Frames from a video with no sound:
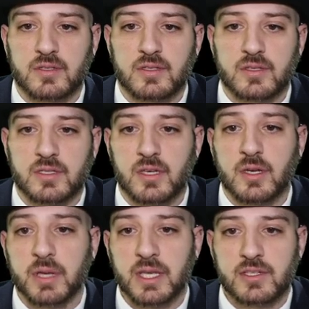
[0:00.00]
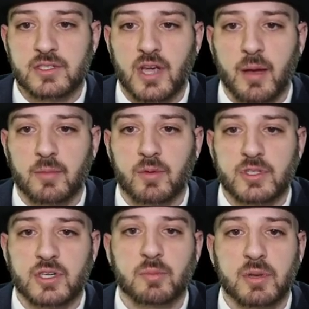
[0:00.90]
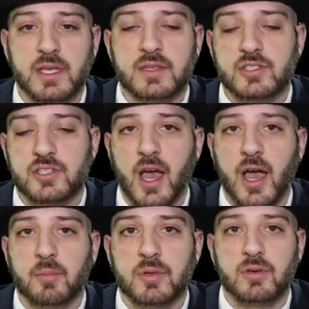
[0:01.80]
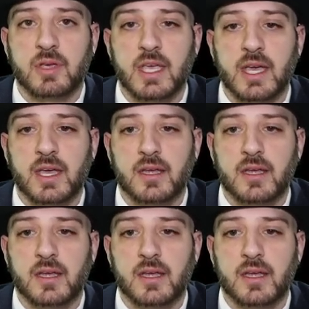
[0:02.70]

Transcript: complete the job. Once you complete the job, you get